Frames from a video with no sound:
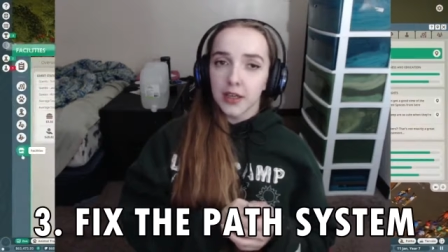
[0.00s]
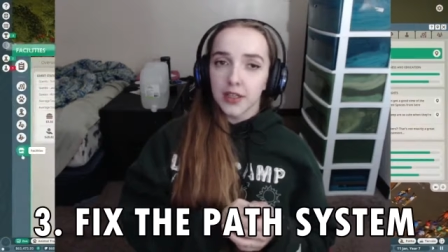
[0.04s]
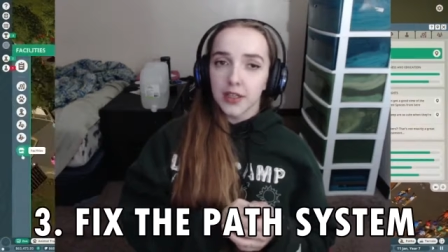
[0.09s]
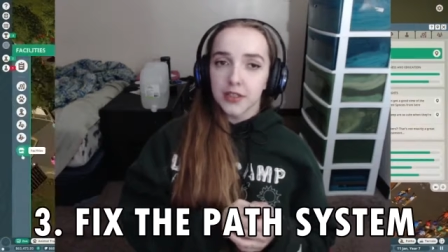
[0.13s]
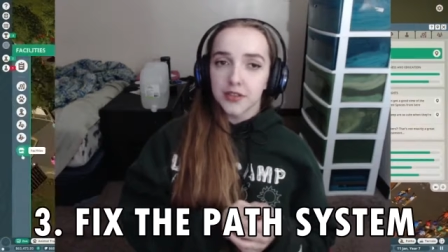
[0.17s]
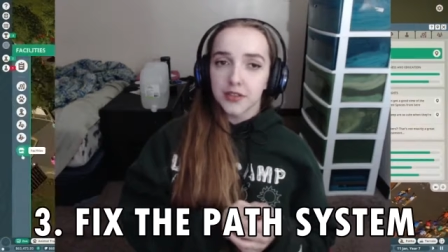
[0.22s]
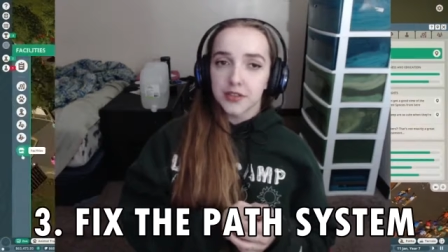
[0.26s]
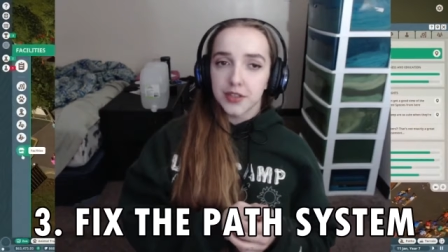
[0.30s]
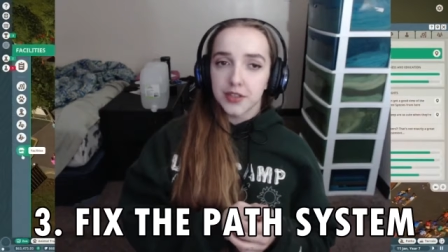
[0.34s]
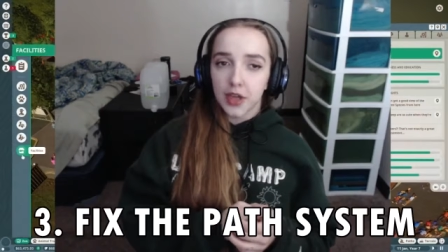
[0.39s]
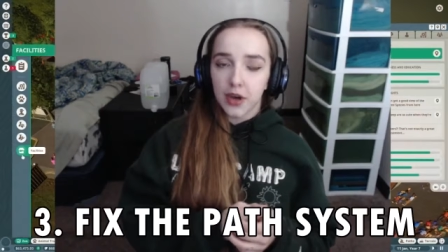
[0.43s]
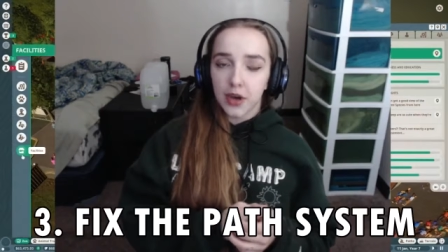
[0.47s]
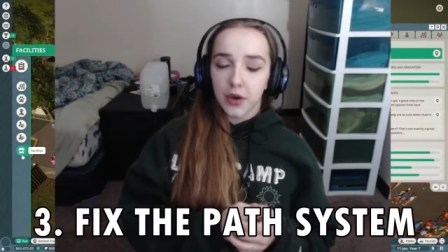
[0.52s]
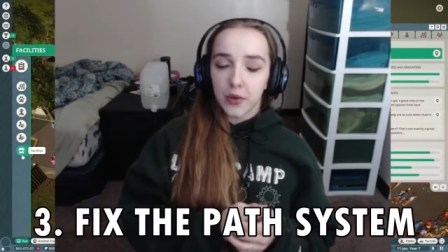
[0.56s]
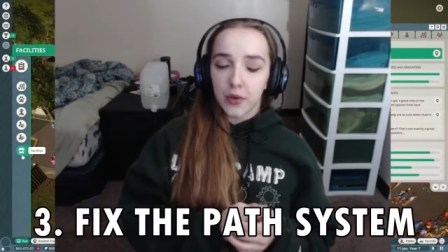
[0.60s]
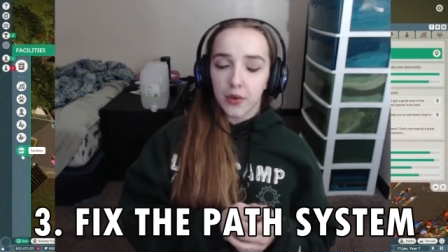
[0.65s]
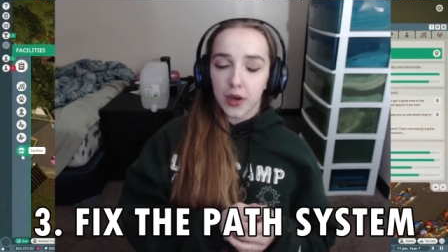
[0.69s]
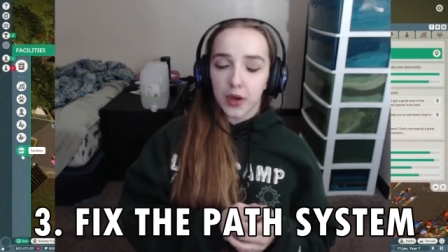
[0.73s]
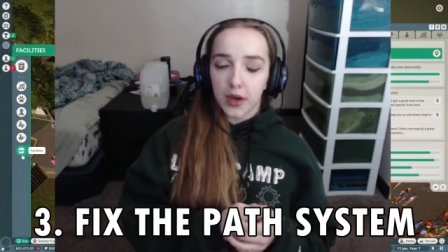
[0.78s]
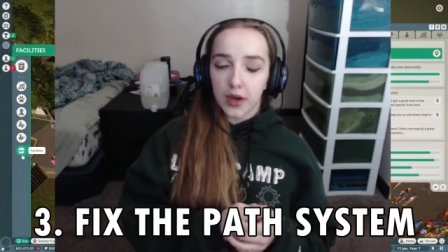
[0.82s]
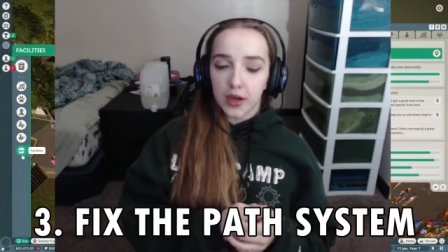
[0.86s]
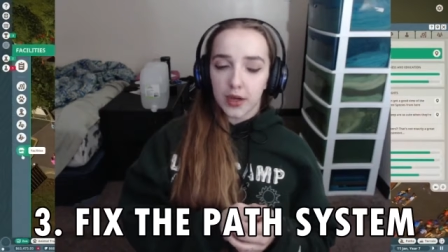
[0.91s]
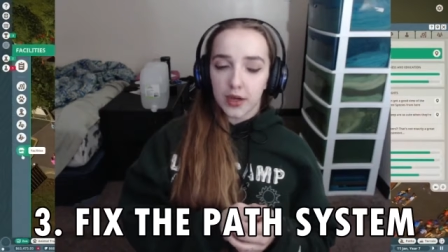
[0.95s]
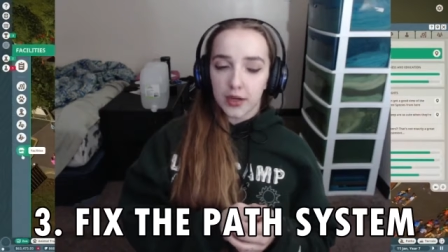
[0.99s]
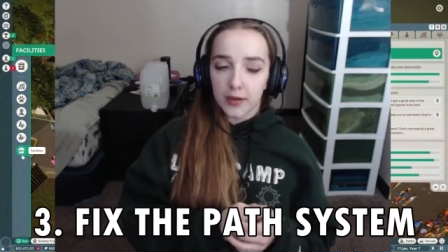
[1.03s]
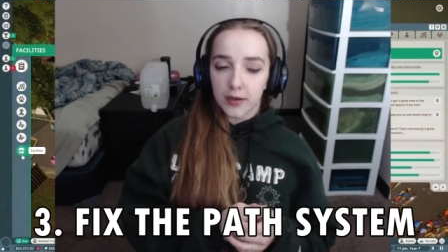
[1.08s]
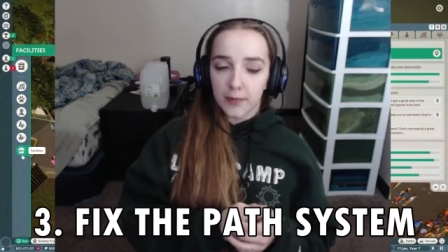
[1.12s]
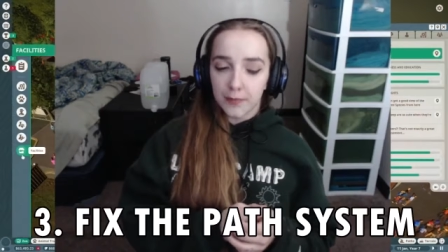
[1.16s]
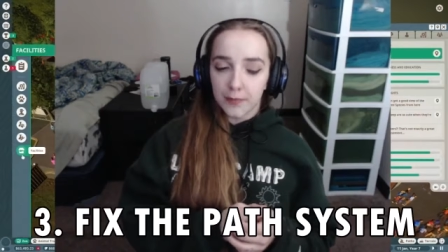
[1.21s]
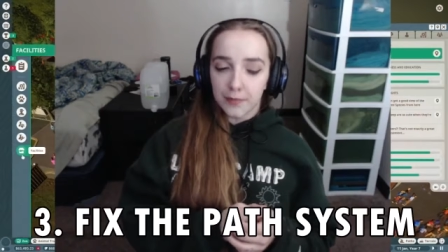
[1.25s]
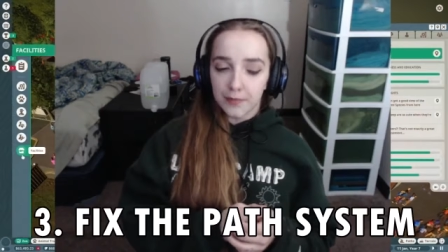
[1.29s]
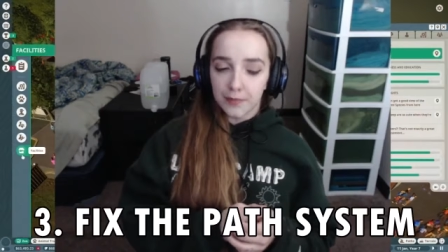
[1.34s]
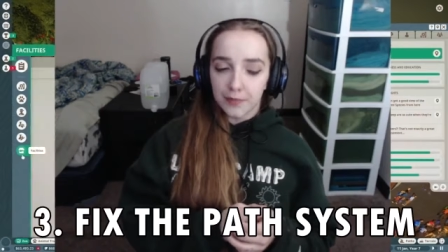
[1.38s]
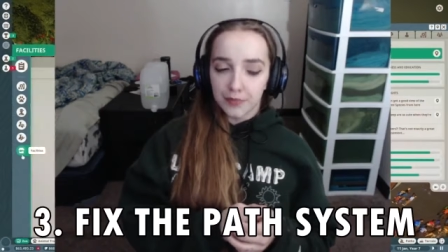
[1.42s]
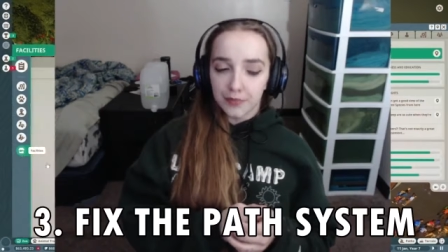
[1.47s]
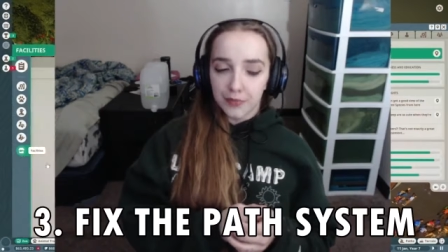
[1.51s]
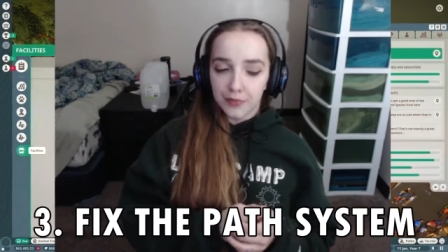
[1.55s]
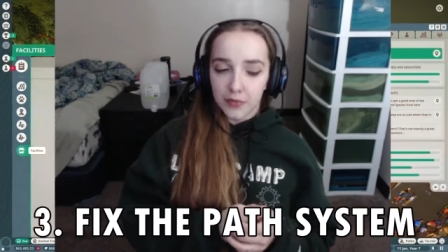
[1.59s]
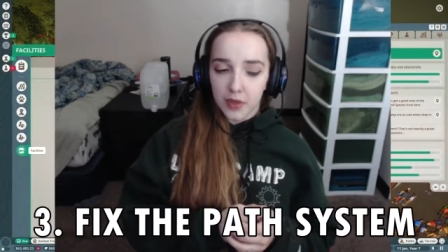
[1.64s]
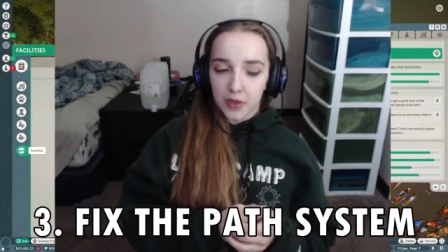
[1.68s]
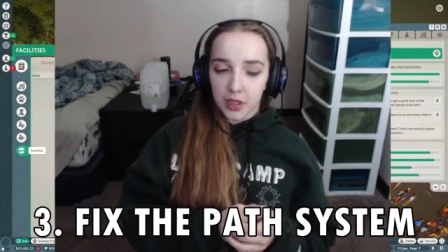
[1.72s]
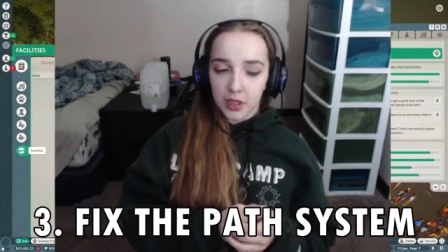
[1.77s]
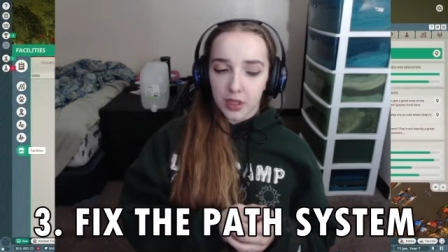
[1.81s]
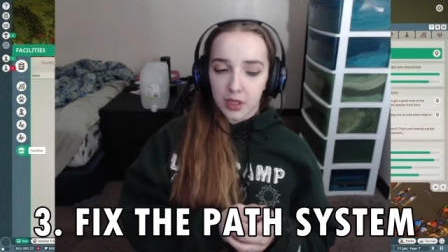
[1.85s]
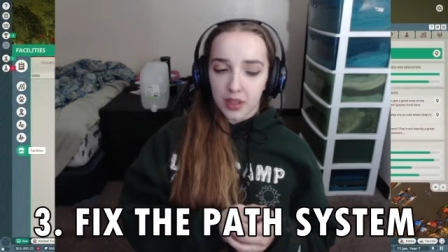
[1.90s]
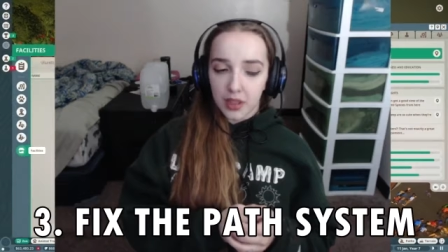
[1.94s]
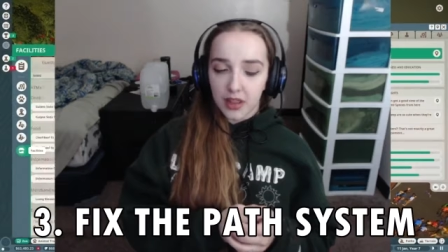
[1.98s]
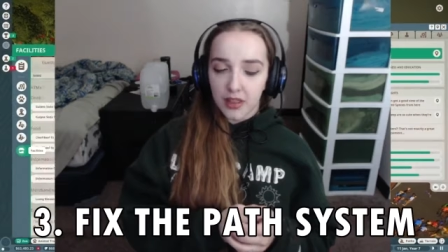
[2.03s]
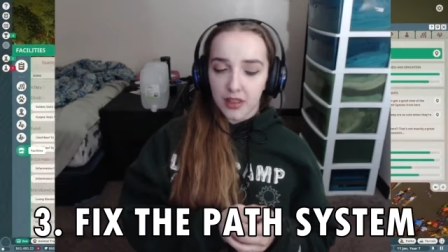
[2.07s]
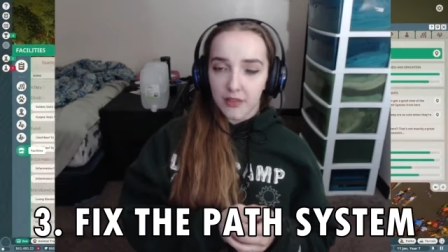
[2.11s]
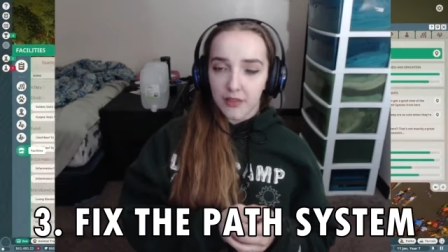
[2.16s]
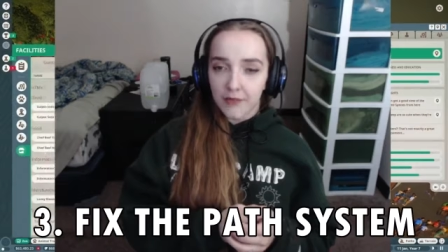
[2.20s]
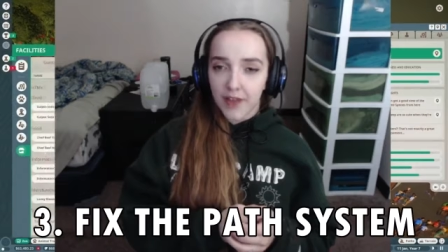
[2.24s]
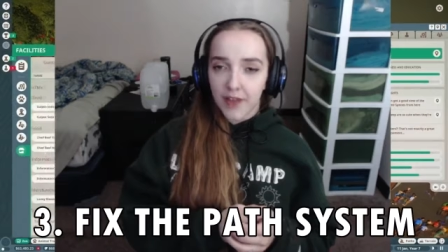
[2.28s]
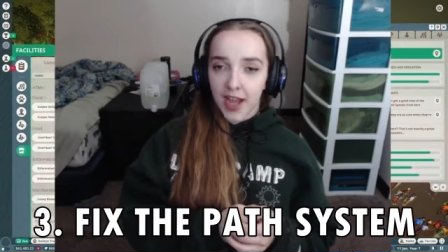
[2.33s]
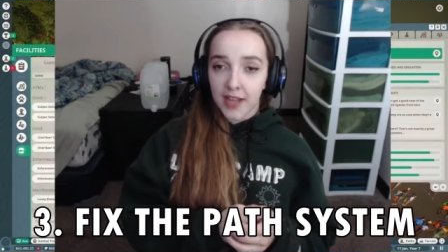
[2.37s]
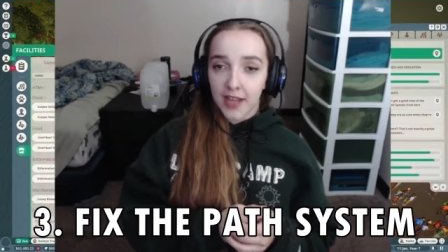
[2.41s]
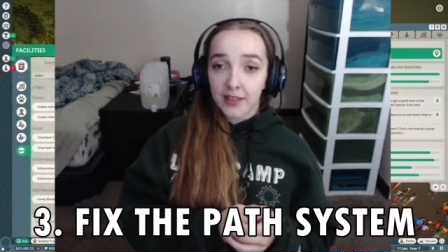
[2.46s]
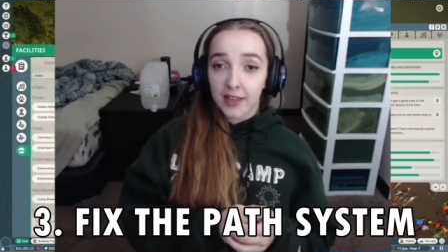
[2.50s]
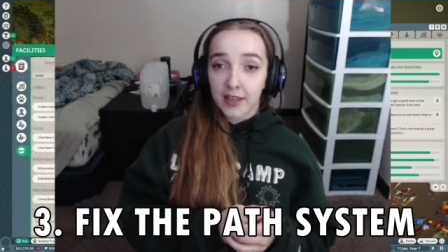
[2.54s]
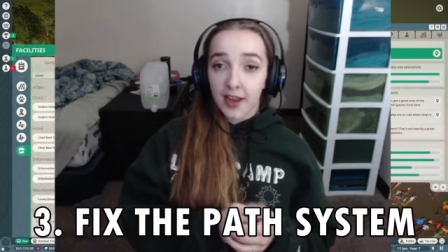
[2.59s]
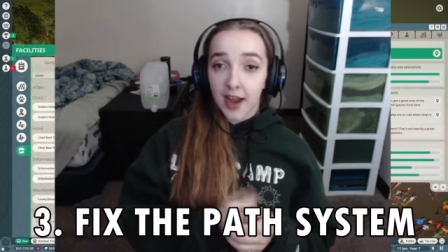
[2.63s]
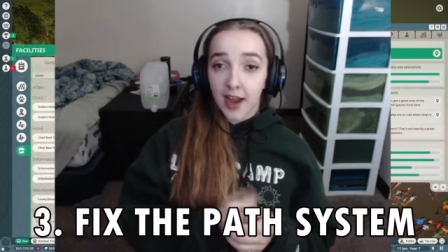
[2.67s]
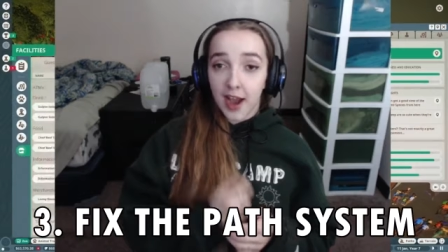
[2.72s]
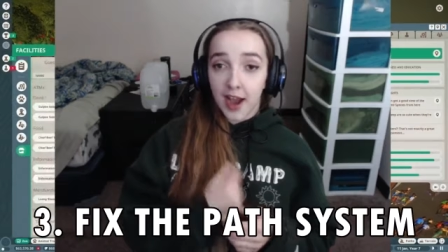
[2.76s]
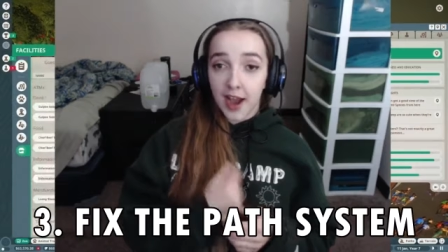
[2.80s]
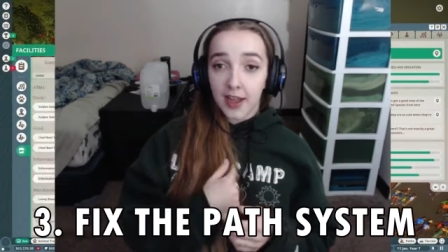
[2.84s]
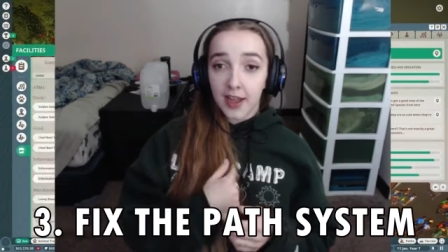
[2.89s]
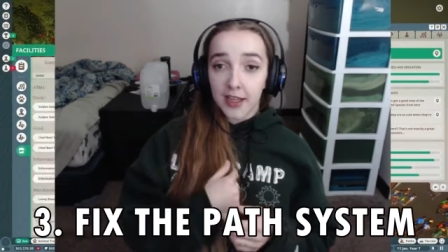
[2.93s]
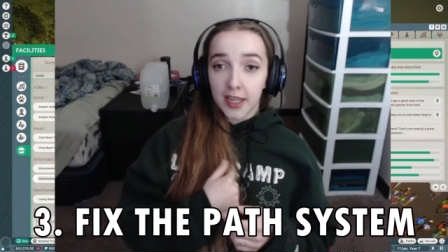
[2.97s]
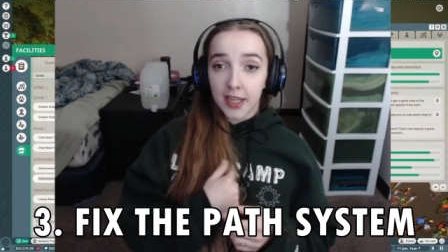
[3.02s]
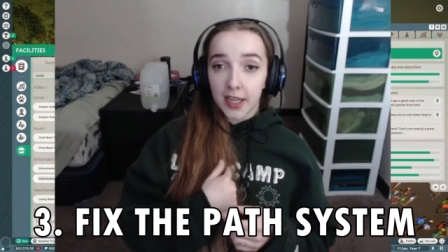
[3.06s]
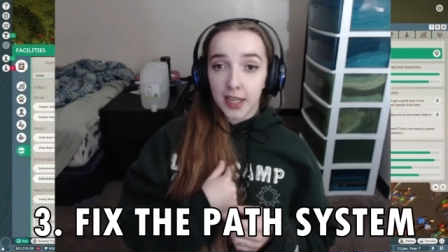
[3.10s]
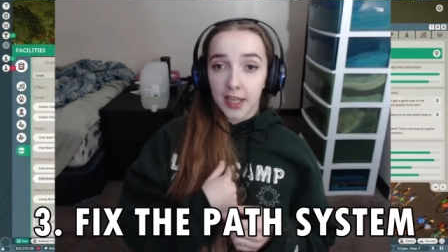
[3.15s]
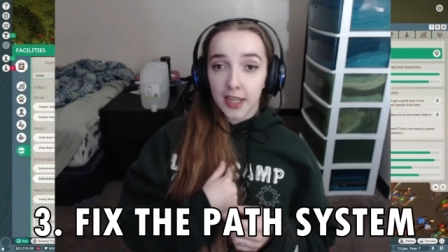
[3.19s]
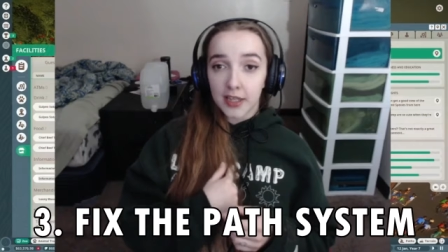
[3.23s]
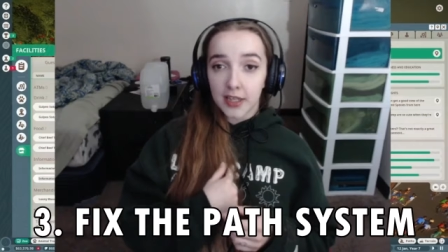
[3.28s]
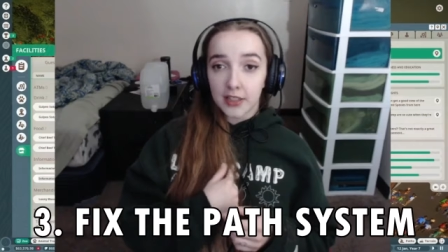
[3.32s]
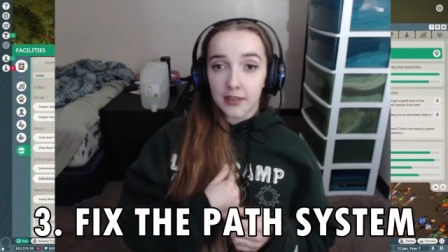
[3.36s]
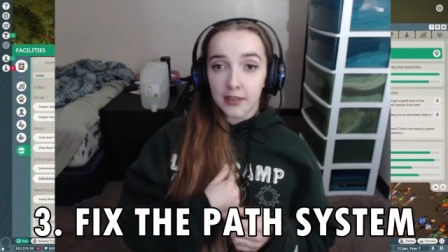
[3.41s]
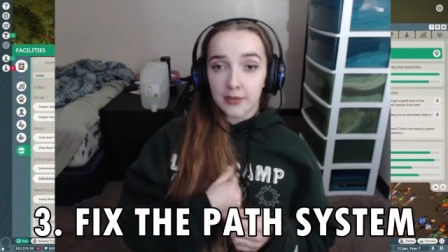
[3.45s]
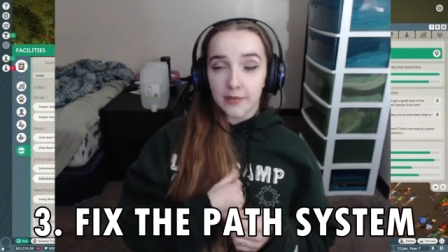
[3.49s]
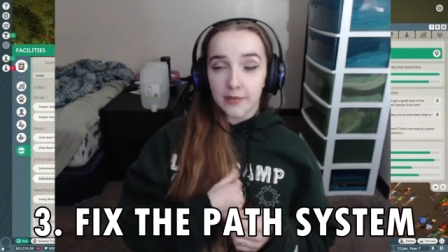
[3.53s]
So, the fact that I can't